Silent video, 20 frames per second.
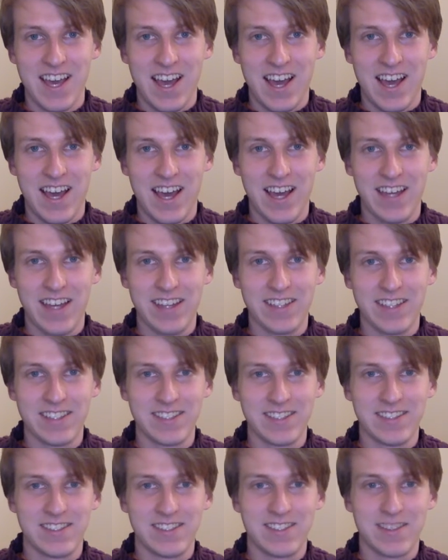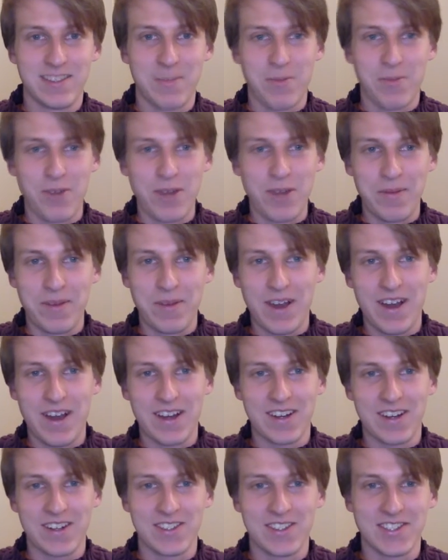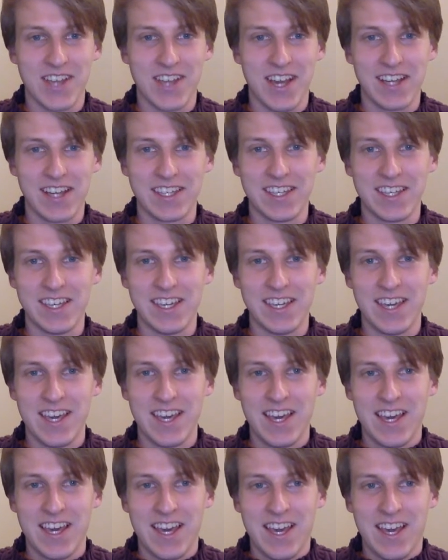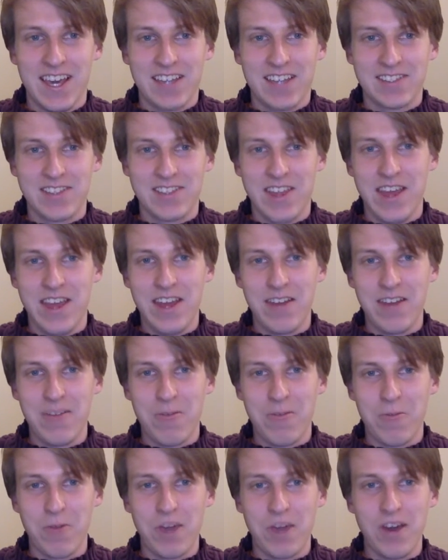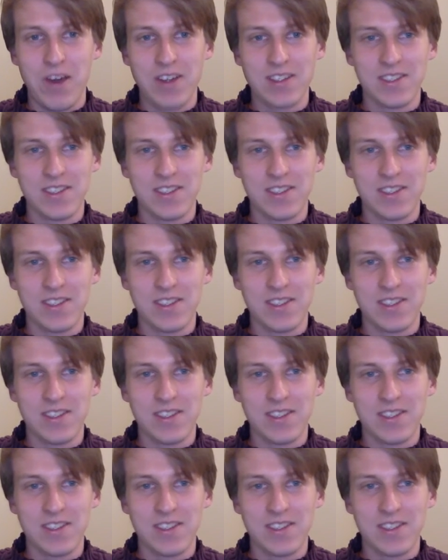the Supreme Conqueror's Haki. So then we also